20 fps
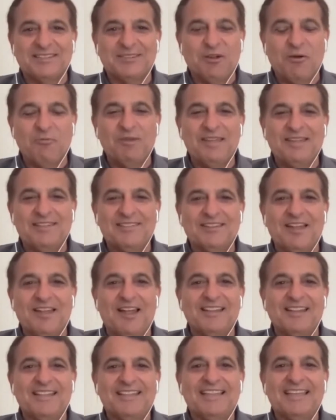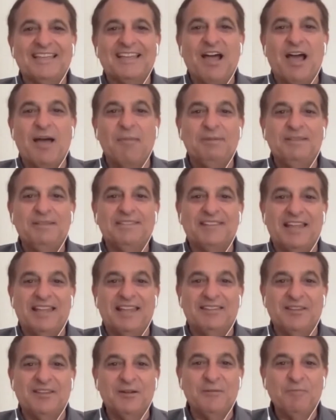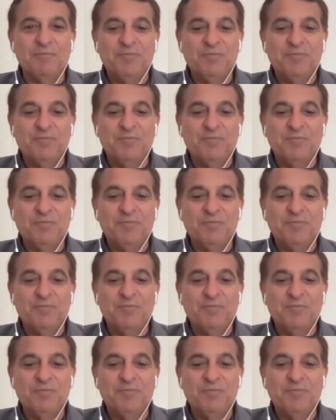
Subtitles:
So we started the copy center.